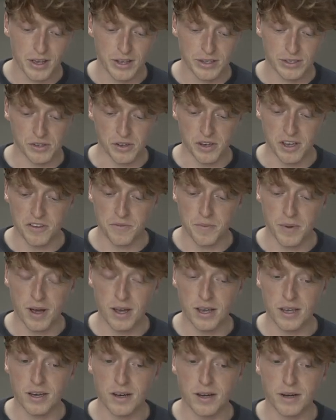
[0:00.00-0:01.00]
so here's
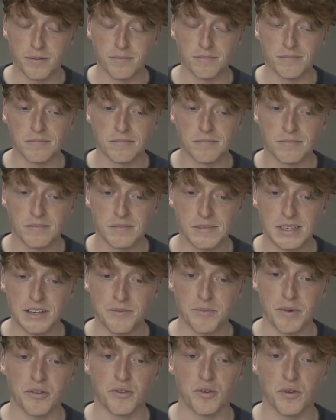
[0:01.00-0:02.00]

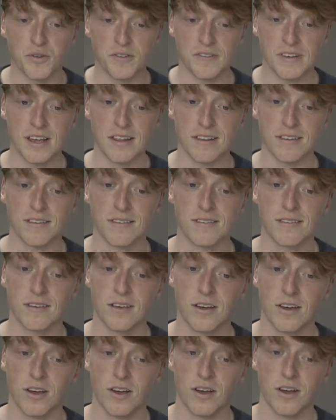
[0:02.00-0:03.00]
my two cents
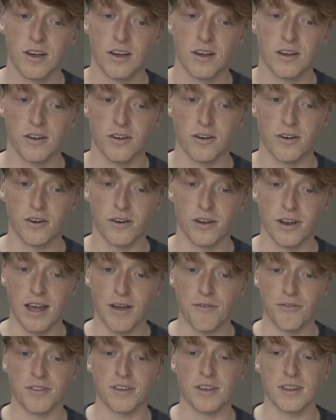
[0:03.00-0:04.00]
on
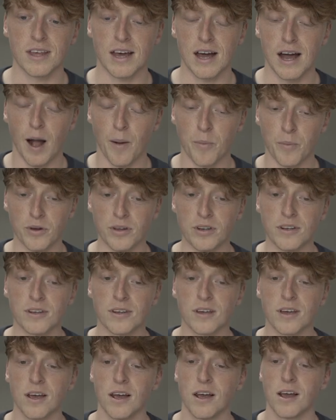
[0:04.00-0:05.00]
everything that
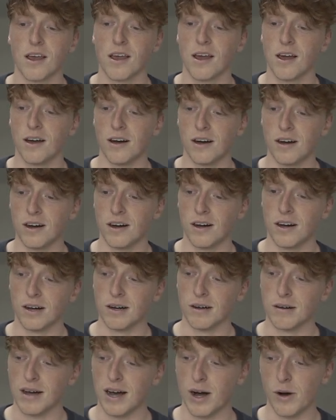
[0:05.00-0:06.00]
happened,
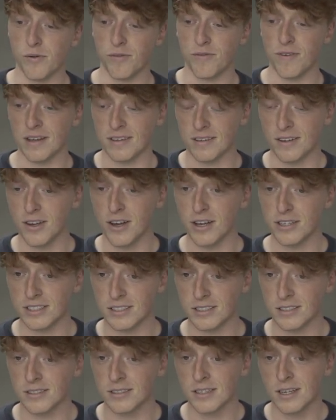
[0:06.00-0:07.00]
how it affected
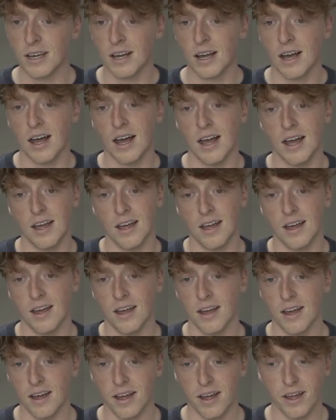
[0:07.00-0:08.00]
us,
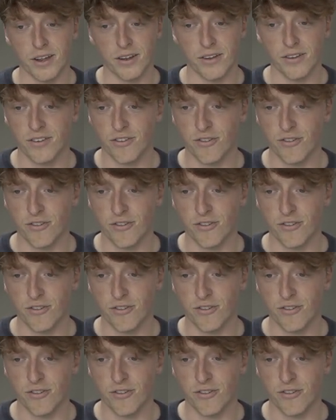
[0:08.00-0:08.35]
and